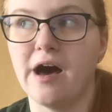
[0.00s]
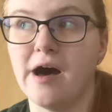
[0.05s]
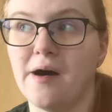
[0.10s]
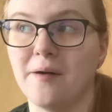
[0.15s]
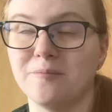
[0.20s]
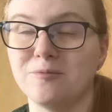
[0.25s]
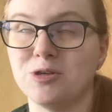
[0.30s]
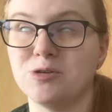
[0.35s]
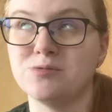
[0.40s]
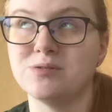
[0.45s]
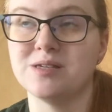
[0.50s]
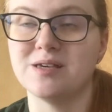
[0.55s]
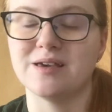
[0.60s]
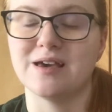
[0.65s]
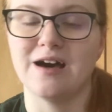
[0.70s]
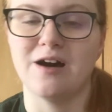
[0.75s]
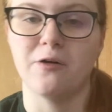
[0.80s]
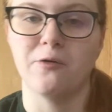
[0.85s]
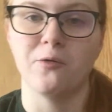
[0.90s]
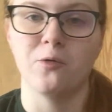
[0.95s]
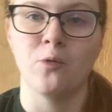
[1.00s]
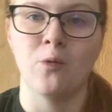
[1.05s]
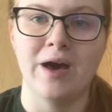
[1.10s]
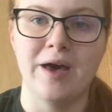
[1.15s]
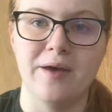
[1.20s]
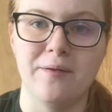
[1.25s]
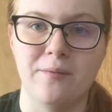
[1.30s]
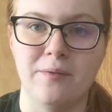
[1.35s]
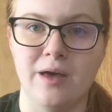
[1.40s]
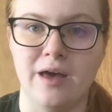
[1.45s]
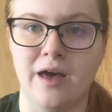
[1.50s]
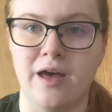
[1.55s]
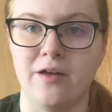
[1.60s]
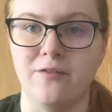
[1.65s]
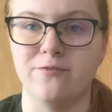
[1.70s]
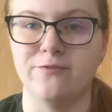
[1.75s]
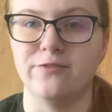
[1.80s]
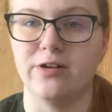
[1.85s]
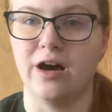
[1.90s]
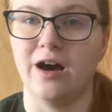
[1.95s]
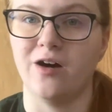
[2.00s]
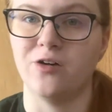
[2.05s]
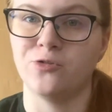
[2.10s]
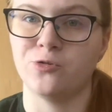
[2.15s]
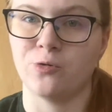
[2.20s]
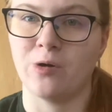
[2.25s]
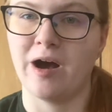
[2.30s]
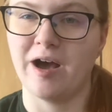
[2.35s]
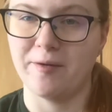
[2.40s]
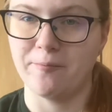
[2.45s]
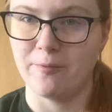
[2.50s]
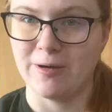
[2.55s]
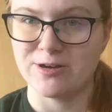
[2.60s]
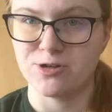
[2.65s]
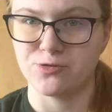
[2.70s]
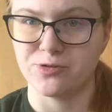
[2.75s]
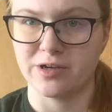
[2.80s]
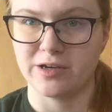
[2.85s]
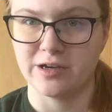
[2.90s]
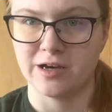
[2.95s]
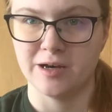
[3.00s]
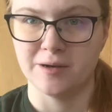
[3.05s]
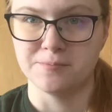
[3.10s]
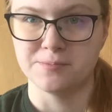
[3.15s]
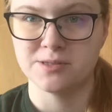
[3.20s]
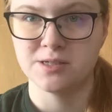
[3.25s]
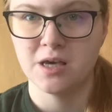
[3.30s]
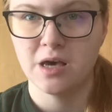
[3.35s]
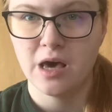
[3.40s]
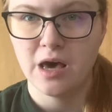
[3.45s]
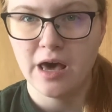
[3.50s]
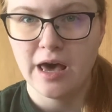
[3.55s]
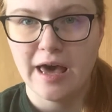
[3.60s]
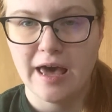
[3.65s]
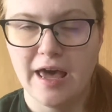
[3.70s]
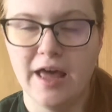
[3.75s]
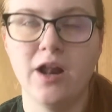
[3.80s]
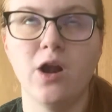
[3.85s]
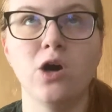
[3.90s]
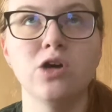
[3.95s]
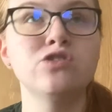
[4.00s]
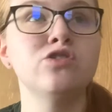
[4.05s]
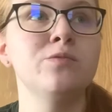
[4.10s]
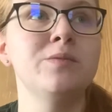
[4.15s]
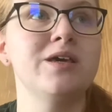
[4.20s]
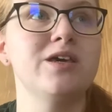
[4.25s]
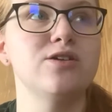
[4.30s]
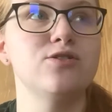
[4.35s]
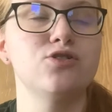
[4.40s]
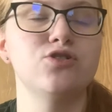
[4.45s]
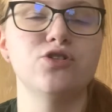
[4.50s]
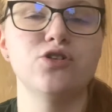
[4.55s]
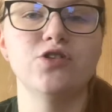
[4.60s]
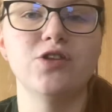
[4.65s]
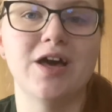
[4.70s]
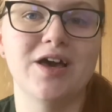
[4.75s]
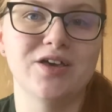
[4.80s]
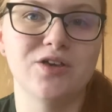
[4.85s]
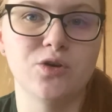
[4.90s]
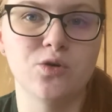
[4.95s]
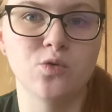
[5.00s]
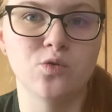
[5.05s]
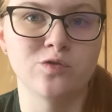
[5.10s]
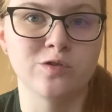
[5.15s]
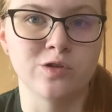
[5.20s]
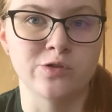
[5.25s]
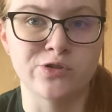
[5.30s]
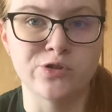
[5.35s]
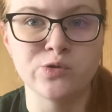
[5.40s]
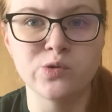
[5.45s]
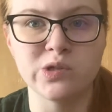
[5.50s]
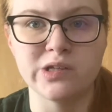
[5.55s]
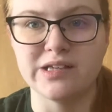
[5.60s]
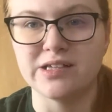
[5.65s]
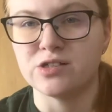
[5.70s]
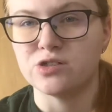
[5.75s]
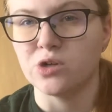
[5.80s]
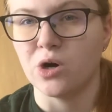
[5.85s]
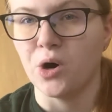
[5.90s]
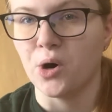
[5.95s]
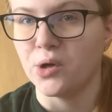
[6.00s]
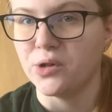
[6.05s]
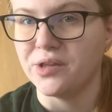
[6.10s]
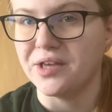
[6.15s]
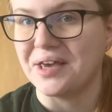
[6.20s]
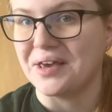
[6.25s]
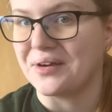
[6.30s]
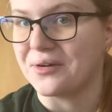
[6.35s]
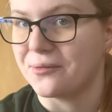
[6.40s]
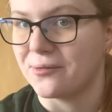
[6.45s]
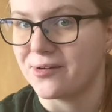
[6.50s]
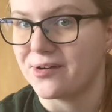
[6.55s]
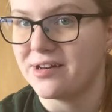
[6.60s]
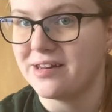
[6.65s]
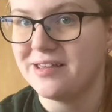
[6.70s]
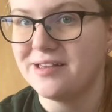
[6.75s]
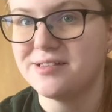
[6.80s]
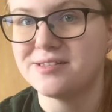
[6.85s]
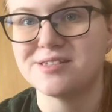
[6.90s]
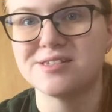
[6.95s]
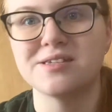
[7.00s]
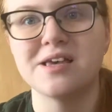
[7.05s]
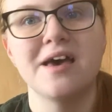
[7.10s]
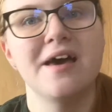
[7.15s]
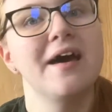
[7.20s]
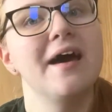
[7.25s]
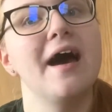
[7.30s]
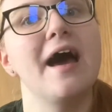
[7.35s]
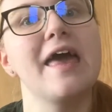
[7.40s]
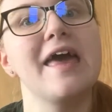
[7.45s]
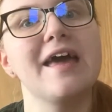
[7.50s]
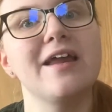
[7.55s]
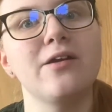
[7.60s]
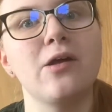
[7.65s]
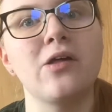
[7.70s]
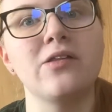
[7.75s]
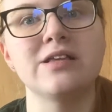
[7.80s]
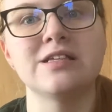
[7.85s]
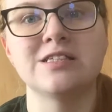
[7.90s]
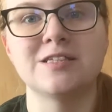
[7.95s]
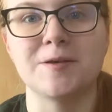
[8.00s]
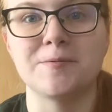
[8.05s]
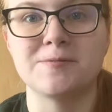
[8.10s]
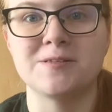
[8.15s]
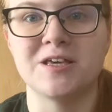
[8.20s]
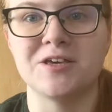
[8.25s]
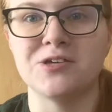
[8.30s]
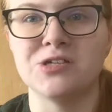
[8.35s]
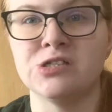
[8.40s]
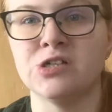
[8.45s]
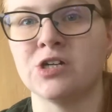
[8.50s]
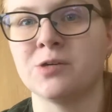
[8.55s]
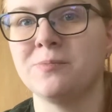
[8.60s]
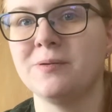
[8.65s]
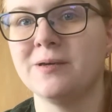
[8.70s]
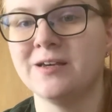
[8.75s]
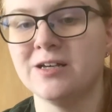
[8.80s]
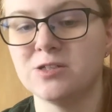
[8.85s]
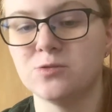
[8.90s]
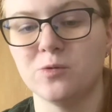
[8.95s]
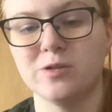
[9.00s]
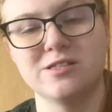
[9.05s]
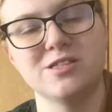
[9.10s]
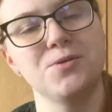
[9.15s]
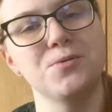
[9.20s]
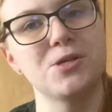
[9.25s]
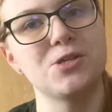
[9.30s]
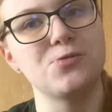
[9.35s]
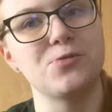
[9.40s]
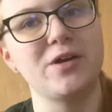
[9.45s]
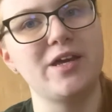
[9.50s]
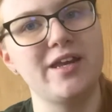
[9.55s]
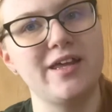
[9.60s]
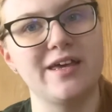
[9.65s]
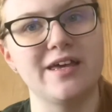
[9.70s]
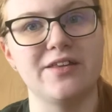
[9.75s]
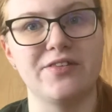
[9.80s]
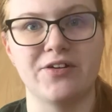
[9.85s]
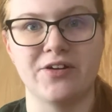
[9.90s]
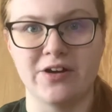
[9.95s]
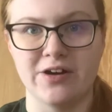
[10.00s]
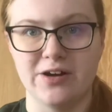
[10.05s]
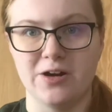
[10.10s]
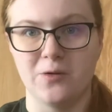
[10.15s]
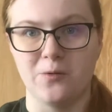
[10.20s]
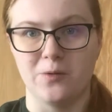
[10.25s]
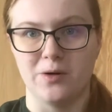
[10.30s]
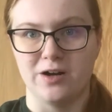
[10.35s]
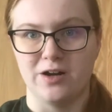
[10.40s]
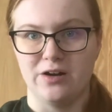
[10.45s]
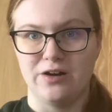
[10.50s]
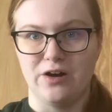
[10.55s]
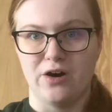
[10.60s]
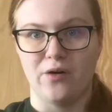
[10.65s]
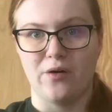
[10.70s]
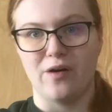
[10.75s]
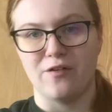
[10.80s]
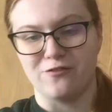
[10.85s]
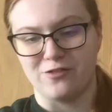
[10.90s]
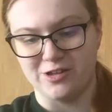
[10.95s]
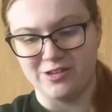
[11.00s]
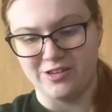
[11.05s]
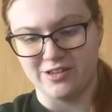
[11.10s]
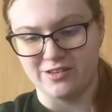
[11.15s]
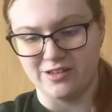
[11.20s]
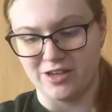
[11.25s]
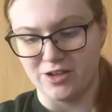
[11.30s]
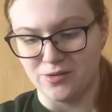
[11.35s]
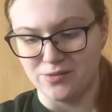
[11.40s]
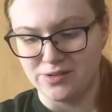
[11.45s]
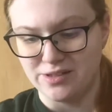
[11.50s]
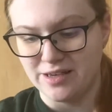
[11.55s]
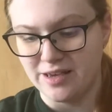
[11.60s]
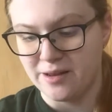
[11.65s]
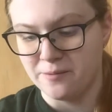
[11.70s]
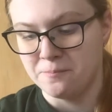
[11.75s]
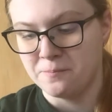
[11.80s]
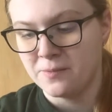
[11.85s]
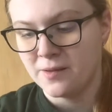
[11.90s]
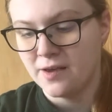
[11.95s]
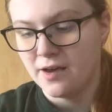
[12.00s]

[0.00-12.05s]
using a wet and dry measuring cups. And also making sure that you do list all the ingredients and all the steps that you took, because when someone's reading it, they're gonna want to know everything that you did.